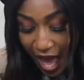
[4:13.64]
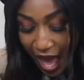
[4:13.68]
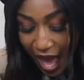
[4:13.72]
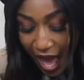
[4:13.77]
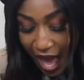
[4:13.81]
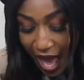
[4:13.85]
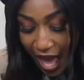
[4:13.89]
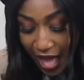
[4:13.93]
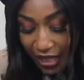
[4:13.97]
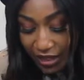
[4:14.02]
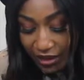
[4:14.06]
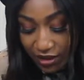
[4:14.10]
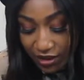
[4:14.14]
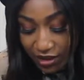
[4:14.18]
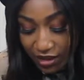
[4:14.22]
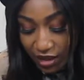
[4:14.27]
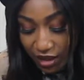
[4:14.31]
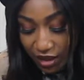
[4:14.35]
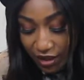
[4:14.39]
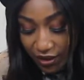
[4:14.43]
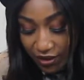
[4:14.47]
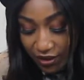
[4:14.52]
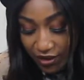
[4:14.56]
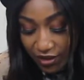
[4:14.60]
And
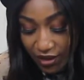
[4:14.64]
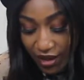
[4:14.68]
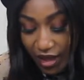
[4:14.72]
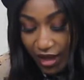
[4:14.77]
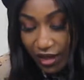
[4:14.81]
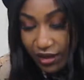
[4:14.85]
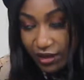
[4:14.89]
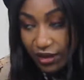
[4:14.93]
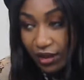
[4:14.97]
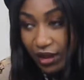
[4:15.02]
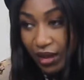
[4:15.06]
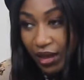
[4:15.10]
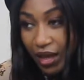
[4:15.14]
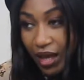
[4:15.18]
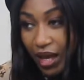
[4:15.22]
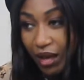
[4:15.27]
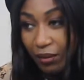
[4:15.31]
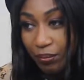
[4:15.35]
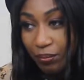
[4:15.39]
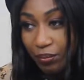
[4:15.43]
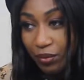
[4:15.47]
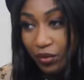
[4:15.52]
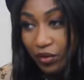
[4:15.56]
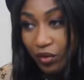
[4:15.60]
then
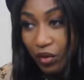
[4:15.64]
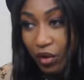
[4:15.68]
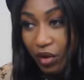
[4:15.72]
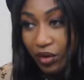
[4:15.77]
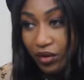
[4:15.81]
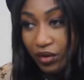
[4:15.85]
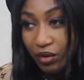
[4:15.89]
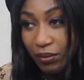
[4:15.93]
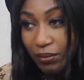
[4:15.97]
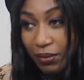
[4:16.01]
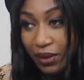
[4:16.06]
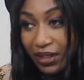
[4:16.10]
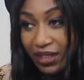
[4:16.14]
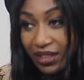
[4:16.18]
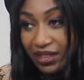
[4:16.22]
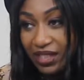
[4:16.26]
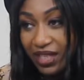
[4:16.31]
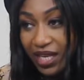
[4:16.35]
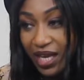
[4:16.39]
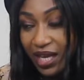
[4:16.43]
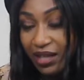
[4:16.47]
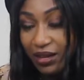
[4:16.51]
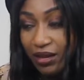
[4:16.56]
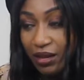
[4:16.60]
I got the money
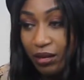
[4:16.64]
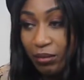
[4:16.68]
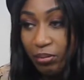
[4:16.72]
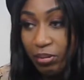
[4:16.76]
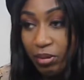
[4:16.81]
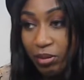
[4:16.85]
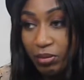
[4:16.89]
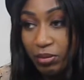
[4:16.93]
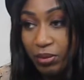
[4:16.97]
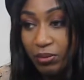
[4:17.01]
together,